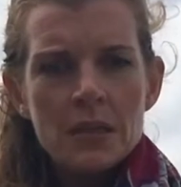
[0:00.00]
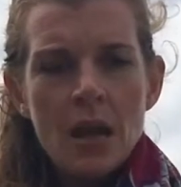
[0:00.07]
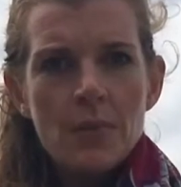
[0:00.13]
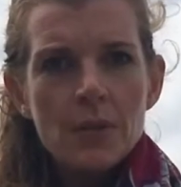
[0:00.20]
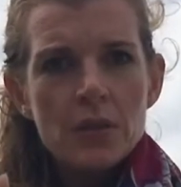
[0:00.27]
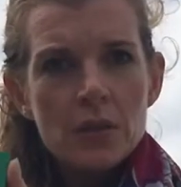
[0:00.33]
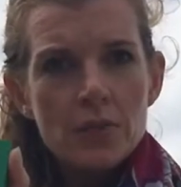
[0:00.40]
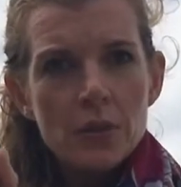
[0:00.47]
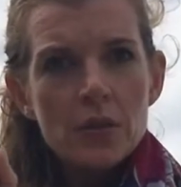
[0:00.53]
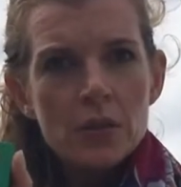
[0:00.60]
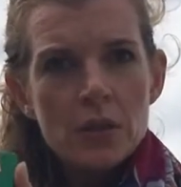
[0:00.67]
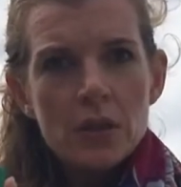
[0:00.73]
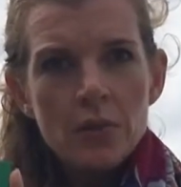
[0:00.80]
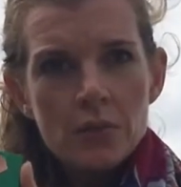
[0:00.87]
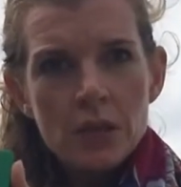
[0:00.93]
Zapper,
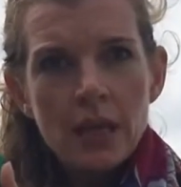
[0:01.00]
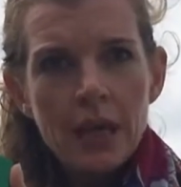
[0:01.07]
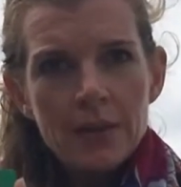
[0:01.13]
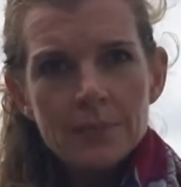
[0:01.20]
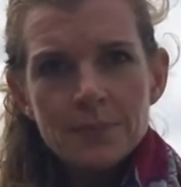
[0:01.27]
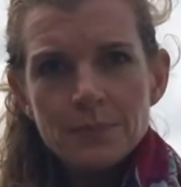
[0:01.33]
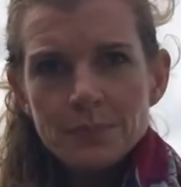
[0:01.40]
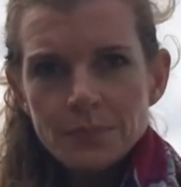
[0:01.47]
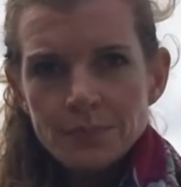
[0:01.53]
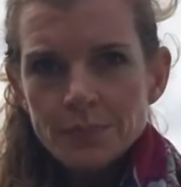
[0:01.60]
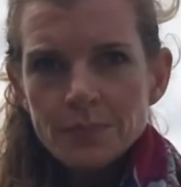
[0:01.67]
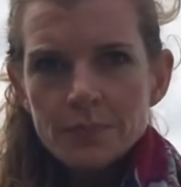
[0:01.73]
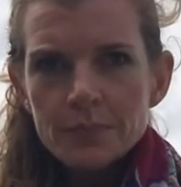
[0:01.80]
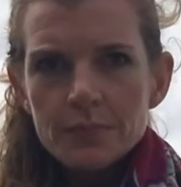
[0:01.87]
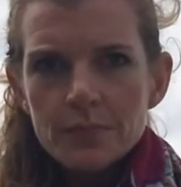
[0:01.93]
difficult enough to get,
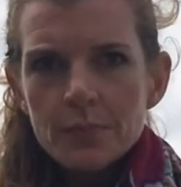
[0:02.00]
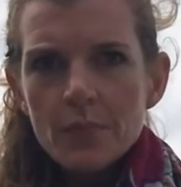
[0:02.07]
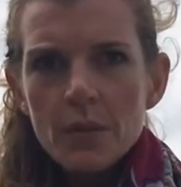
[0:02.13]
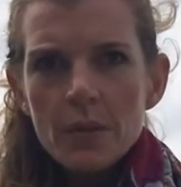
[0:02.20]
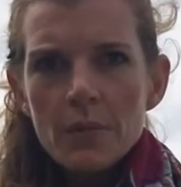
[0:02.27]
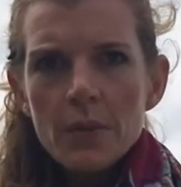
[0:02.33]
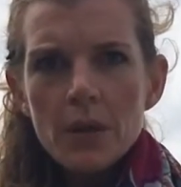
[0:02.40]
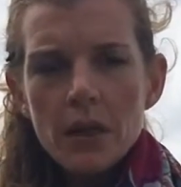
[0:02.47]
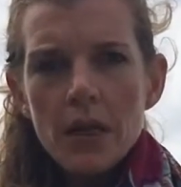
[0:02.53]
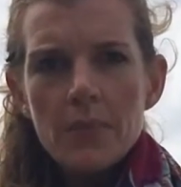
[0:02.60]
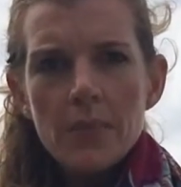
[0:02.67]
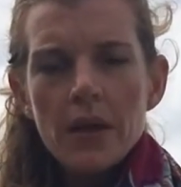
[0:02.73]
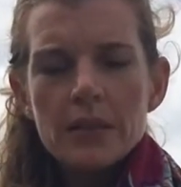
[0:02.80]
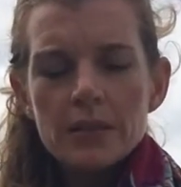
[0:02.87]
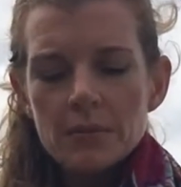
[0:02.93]
but
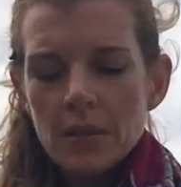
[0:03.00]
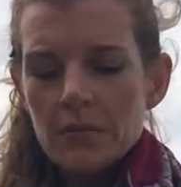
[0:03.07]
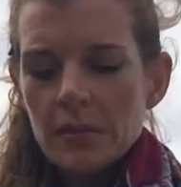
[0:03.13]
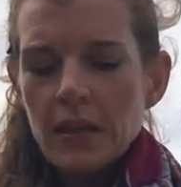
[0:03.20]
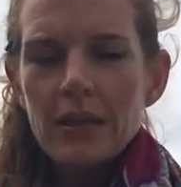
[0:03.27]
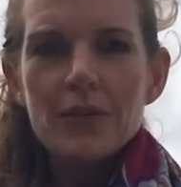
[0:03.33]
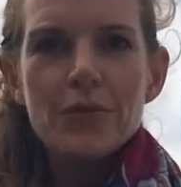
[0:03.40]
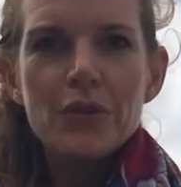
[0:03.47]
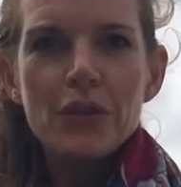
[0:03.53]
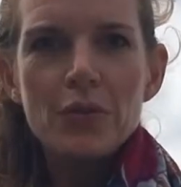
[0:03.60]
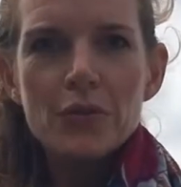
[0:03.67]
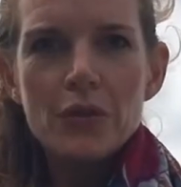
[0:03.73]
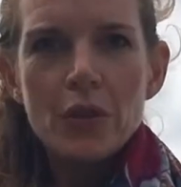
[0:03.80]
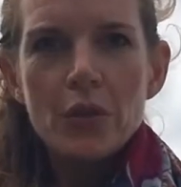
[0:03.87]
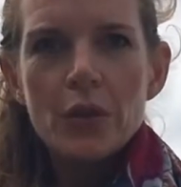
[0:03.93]
I sometimes get a few.
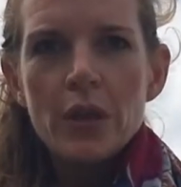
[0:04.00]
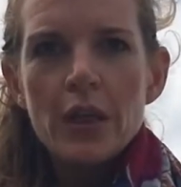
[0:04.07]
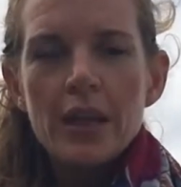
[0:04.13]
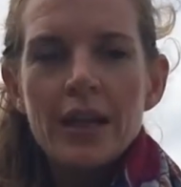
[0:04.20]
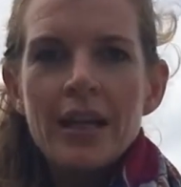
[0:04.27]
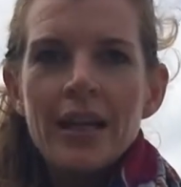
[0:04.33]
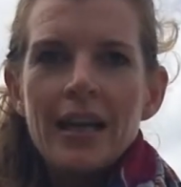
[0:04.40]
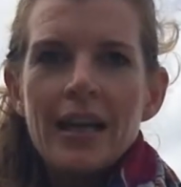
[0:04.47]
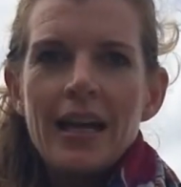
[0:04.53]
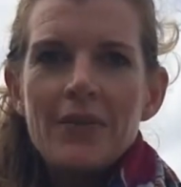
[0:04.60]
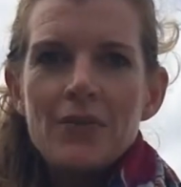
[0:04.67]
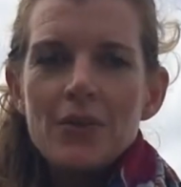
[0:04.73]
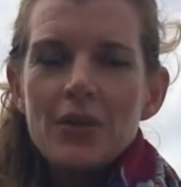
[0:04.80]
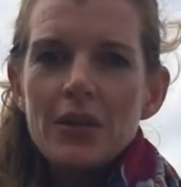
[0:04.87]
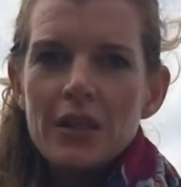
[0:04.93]
So
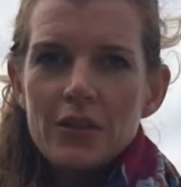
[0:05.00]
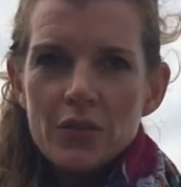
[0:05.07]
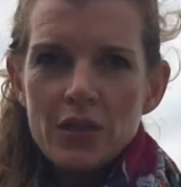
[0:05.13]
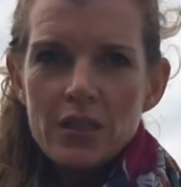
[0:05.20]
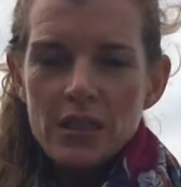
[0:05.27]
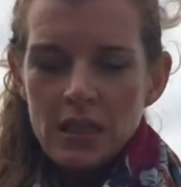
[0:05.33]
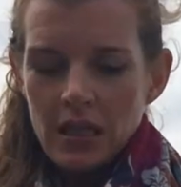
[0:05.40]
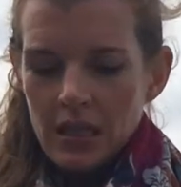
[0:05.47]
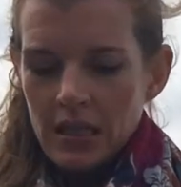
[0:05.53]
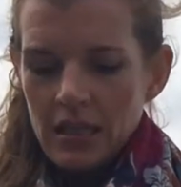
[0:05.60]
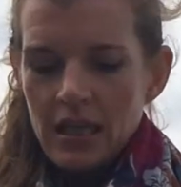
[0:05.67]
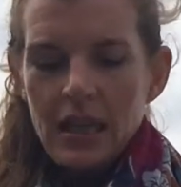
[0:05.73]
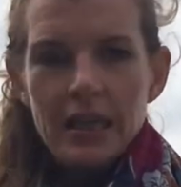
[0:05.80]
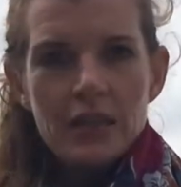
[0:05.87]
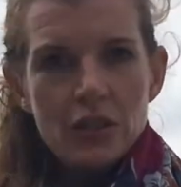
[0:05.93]
if you're interested
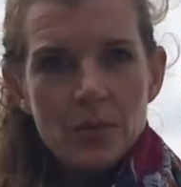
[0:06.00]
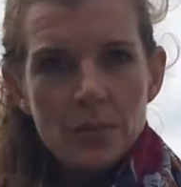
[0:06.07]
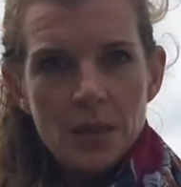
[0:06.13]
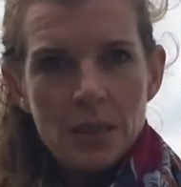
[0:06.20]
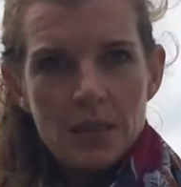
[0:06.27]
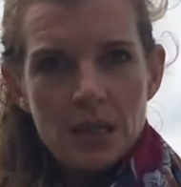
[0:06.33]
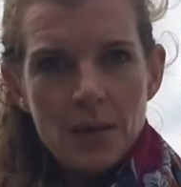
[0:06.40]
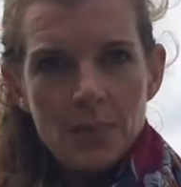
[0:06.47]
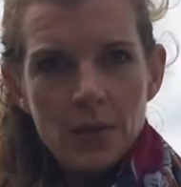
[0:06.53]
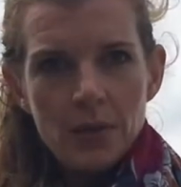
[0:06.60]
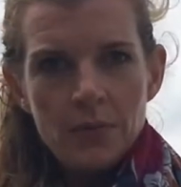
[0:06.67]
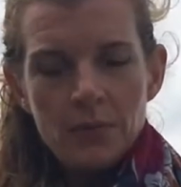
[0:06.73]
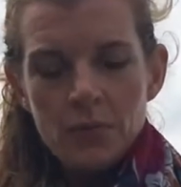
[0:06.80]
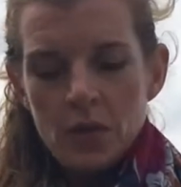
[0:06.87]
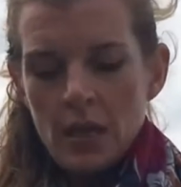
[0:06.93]
in a Terminator Zapper,
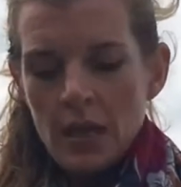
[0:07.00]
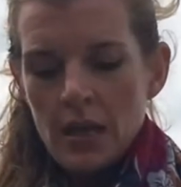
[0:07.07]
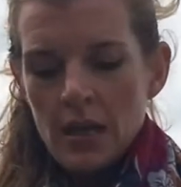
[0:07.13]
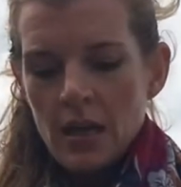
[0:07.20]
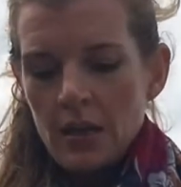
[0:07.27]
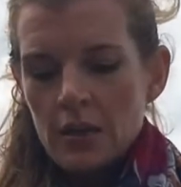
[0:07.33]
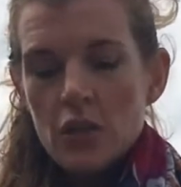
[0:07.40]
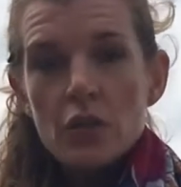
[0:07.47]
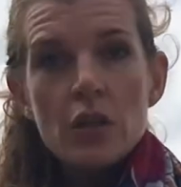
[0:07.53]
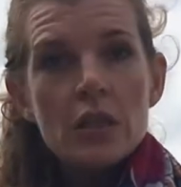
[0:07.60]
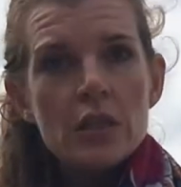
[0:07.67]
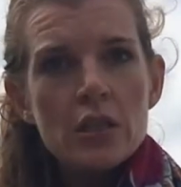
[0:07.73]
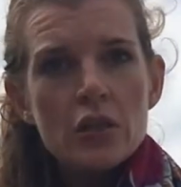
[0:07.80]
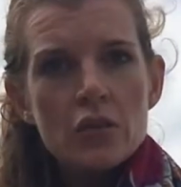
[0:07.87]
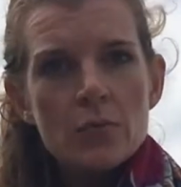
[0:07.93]
and you
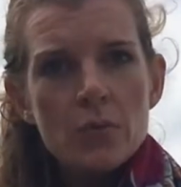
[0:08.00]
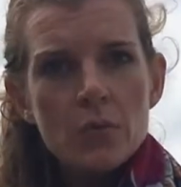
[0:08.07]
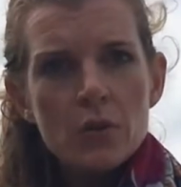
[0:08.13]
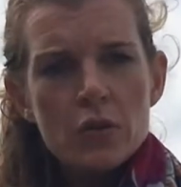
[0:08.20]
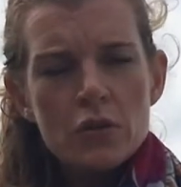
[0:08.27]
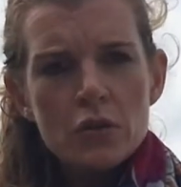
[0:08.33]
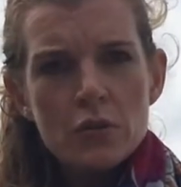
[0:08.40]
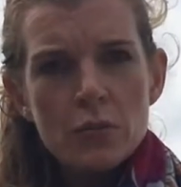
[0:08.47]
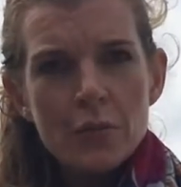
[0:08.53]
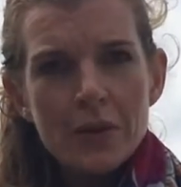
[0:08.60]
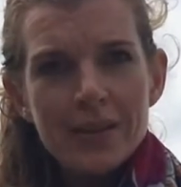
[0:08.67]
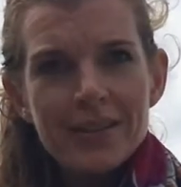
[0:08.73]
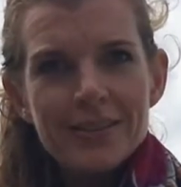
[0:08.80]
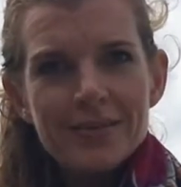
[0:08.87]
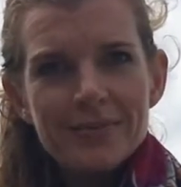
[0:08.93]
need to be using
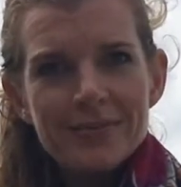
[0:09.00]
one,